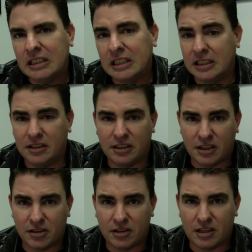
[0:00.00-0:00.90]
any of the
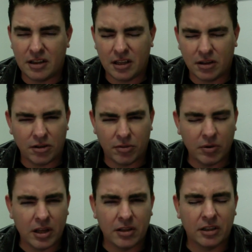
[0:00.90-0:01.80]
other, I think there are
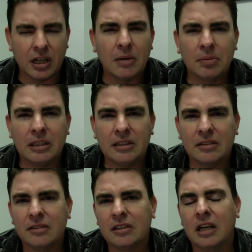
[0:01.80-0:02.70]
three other
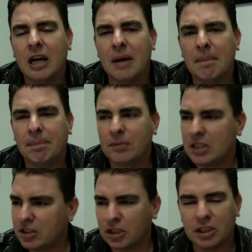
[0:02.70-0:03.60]
companies,
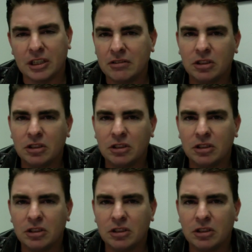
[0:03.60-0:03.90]
then you're good.